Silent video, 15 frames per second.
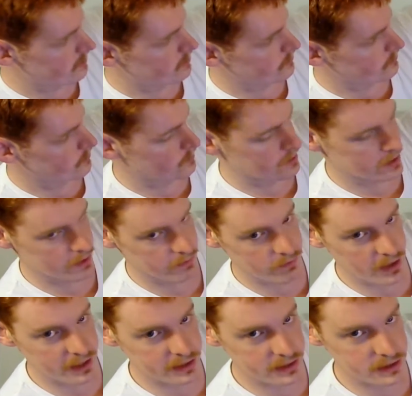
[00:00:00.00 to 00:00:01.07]
it through one of the
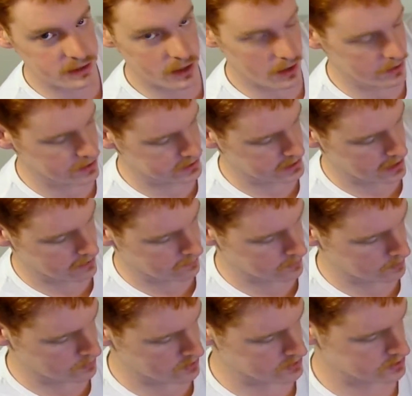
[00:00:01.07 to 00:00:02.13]
vents on the side of
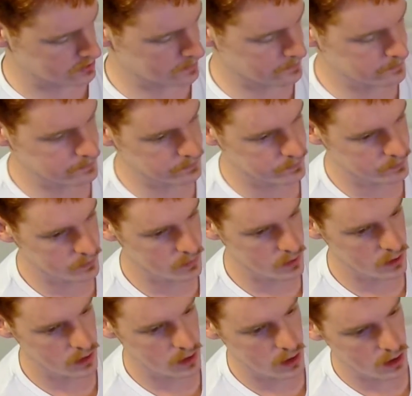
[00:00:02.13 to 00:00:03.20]
your printer.
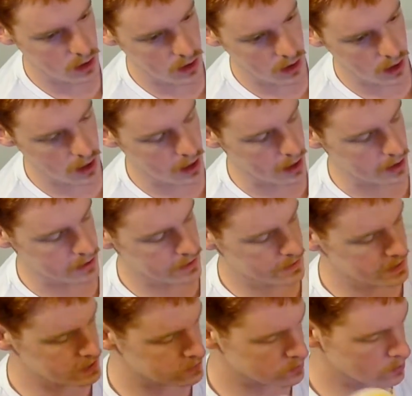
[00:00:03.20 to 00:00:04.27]
Uh,
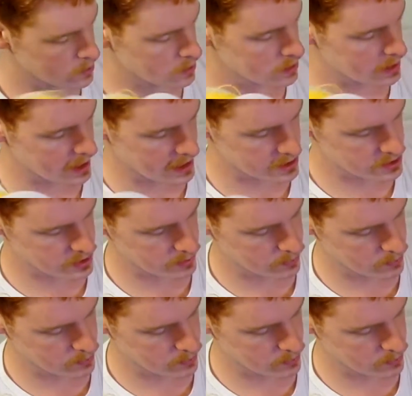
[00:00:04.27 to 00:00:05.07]
this roll actually